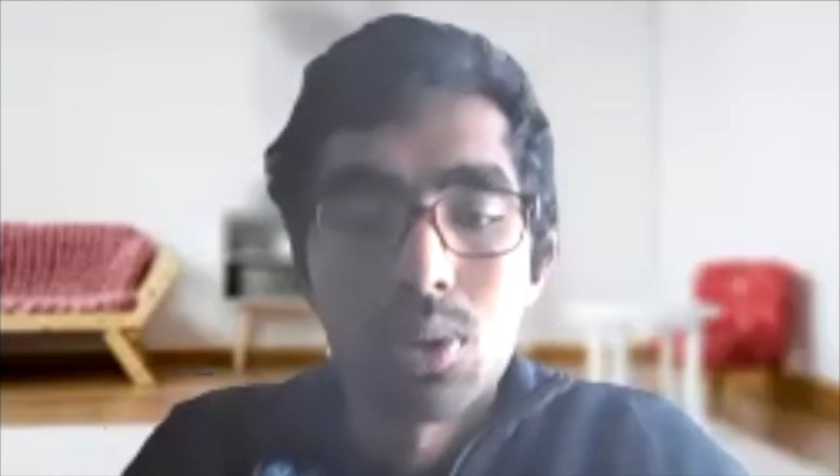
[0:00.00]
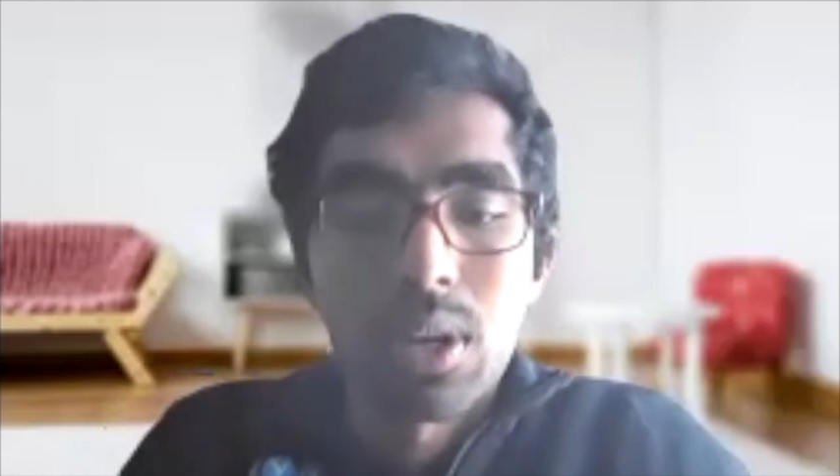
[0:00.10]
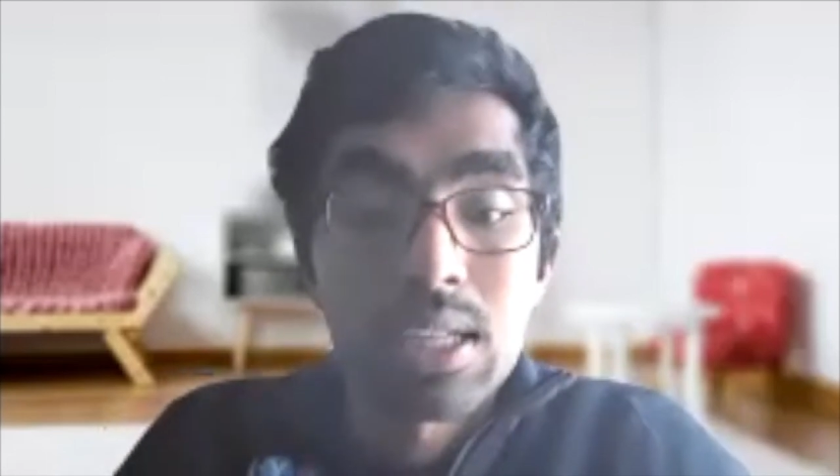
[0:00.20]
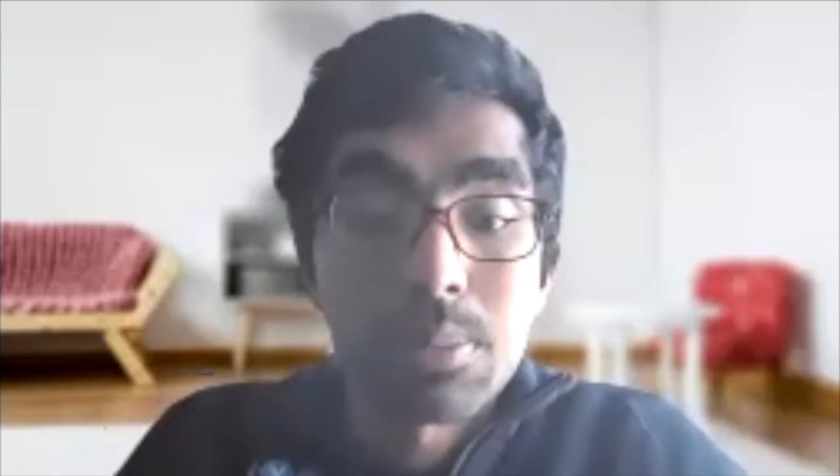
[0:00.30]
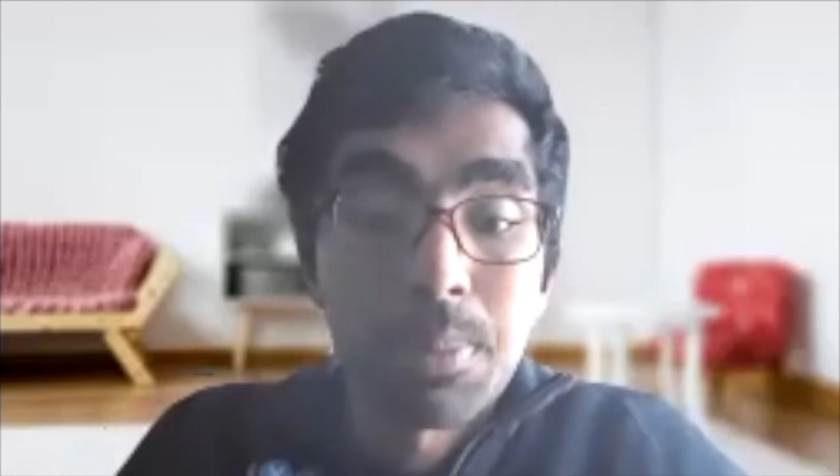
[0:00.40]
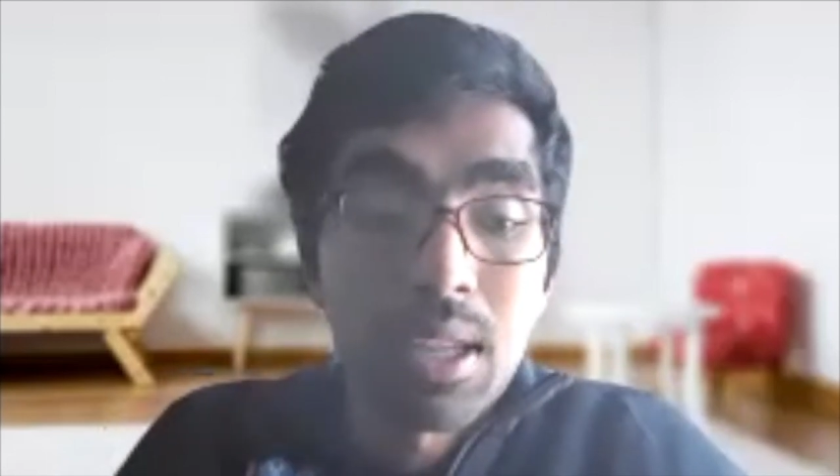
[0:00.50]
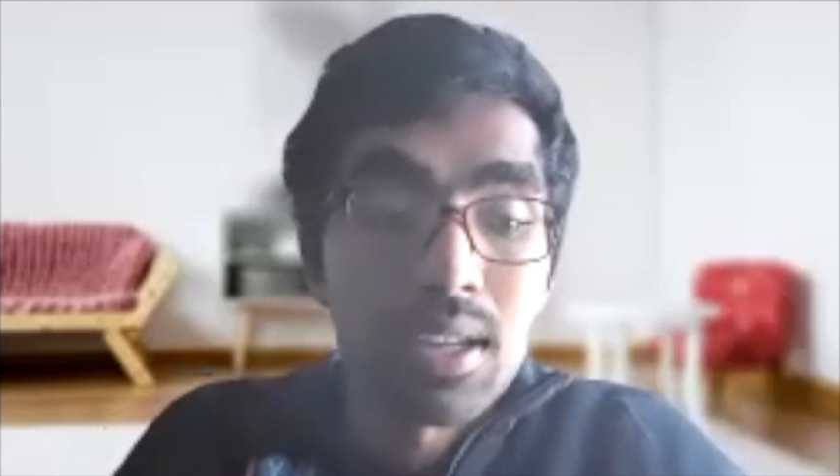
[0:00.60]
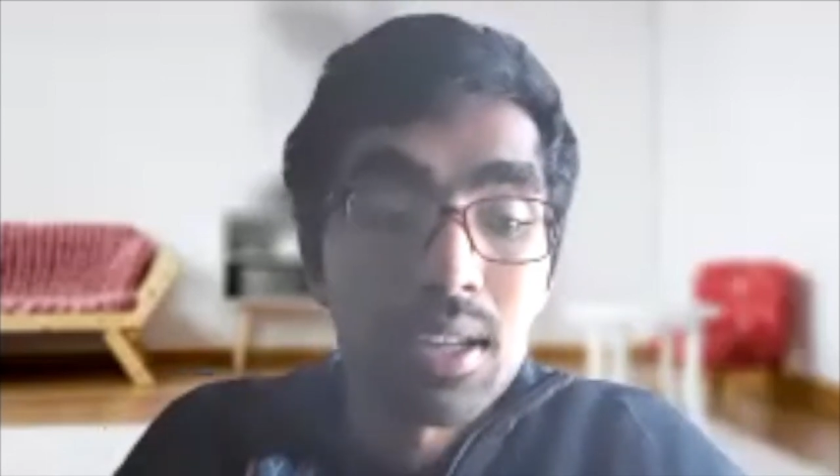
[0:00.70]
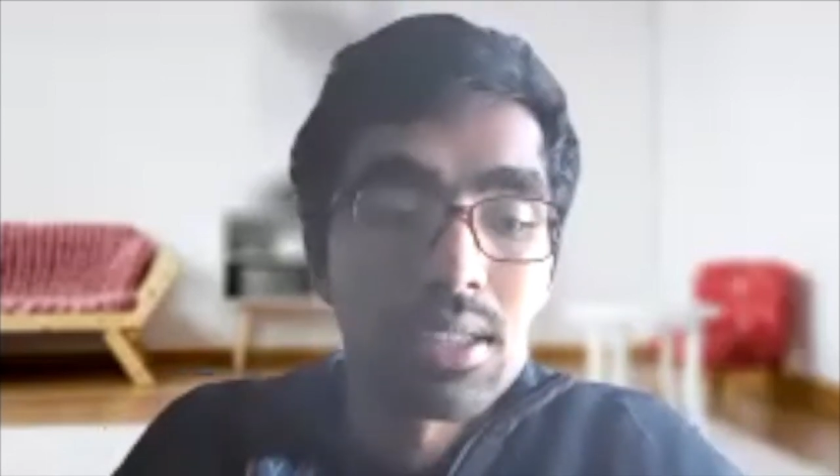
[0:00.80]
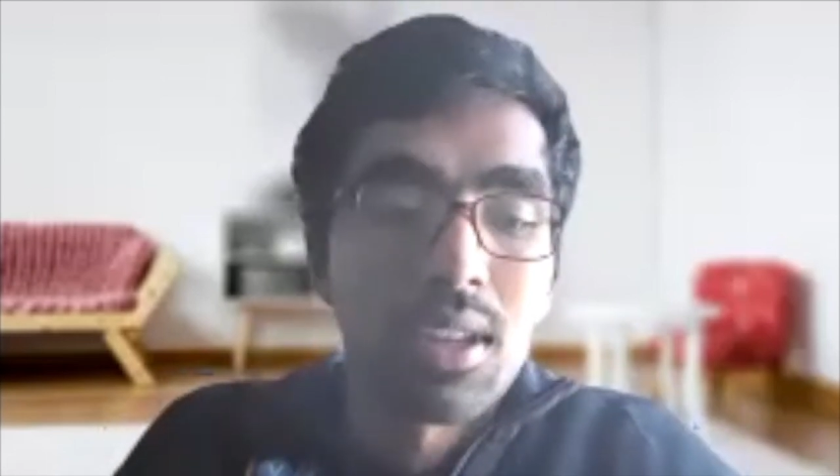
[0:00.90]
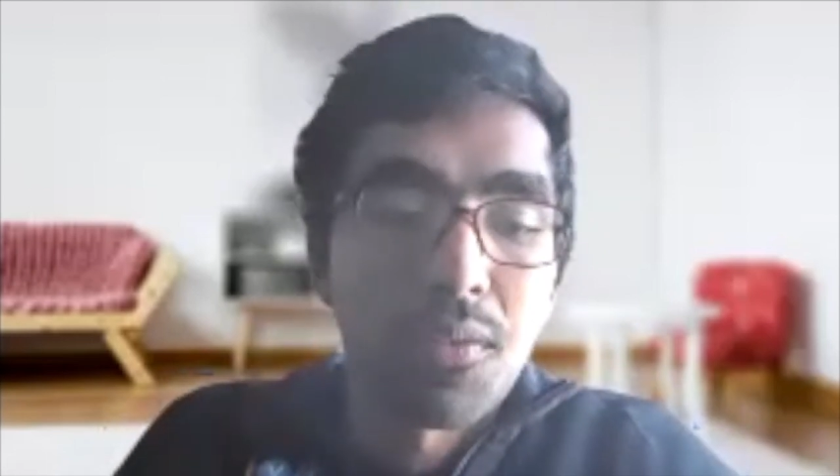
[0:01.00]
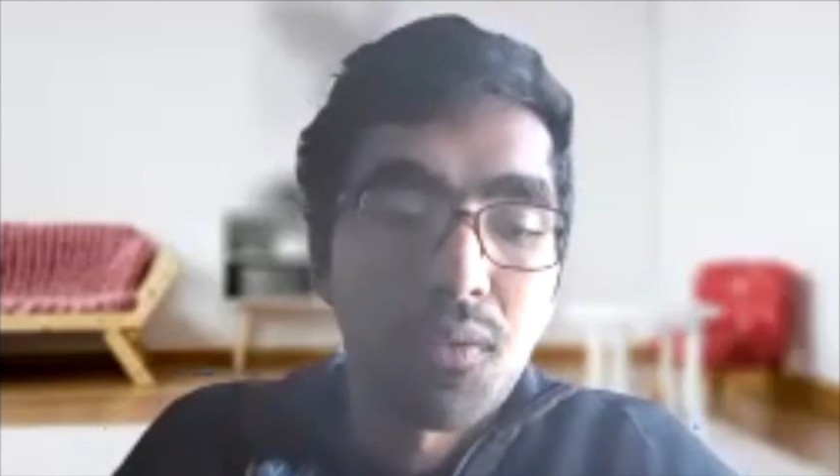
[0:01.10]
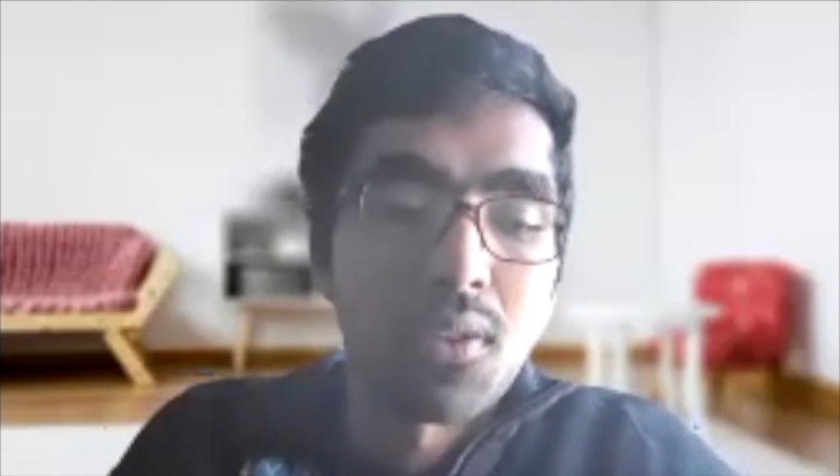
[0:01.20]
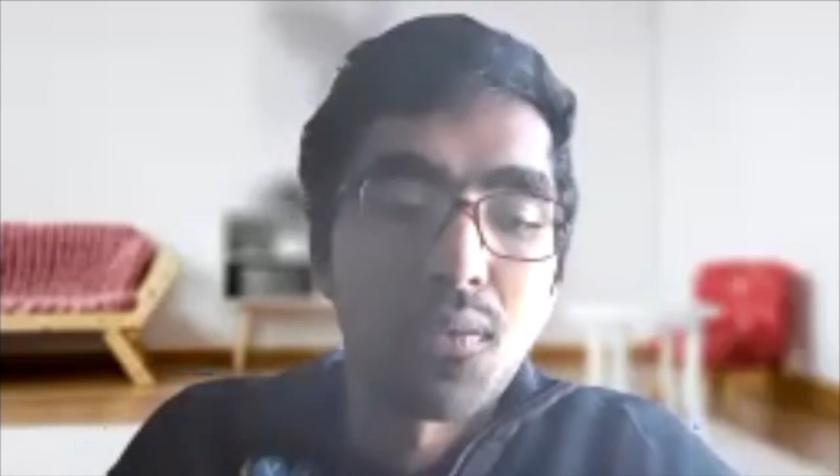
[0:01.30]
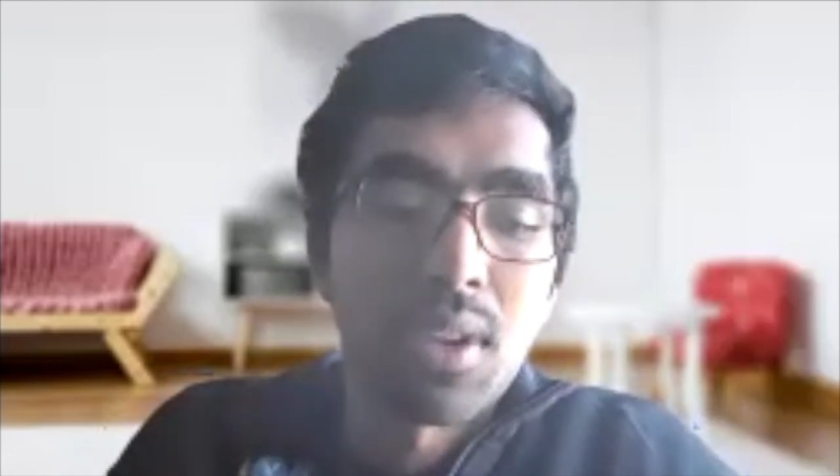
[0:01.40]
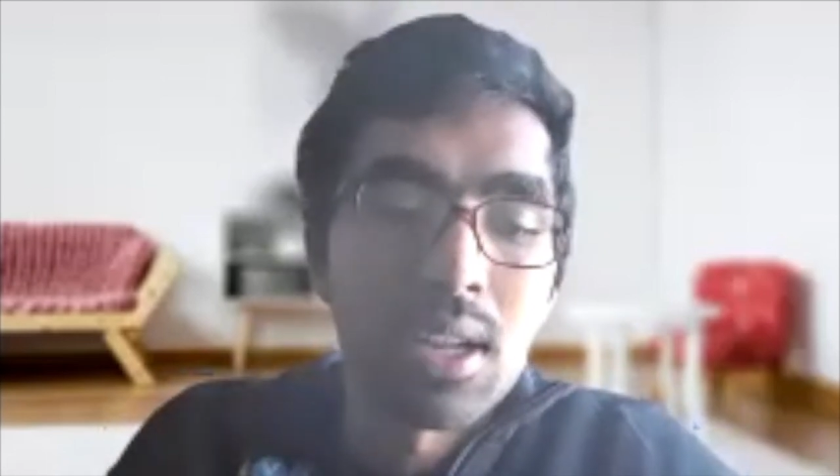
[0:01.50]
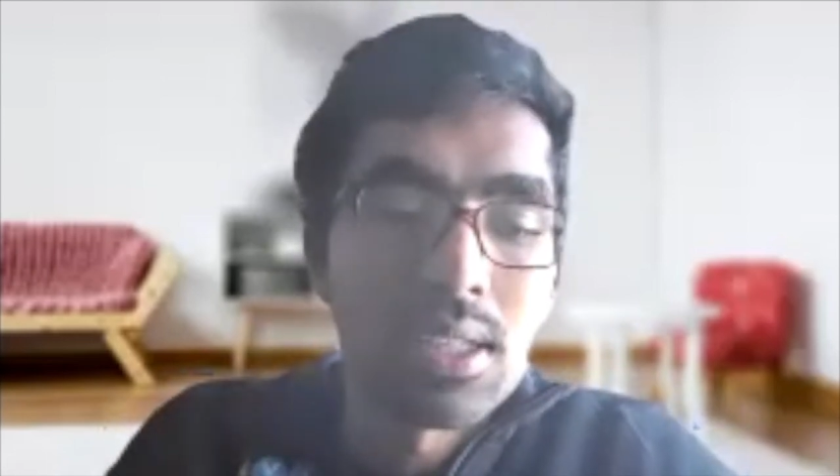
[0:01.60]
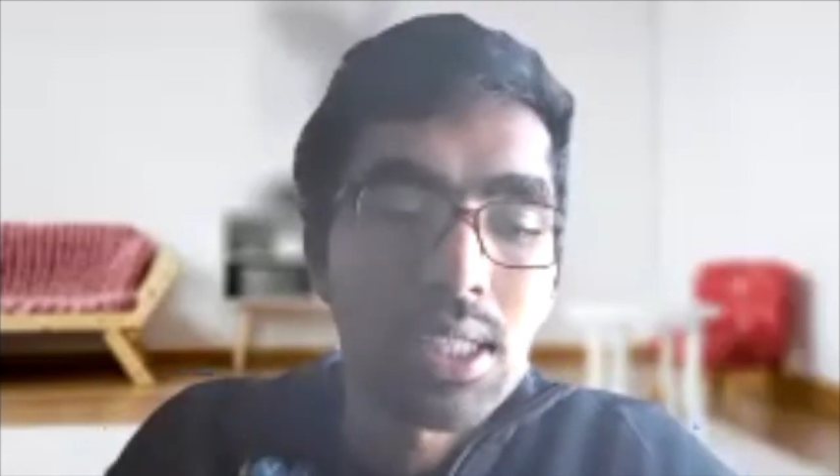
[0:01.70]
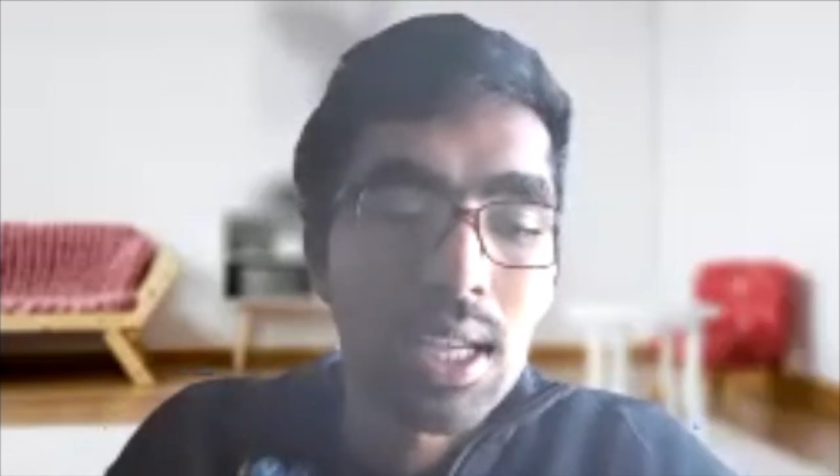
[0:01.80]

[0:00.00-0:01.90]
experience different fields.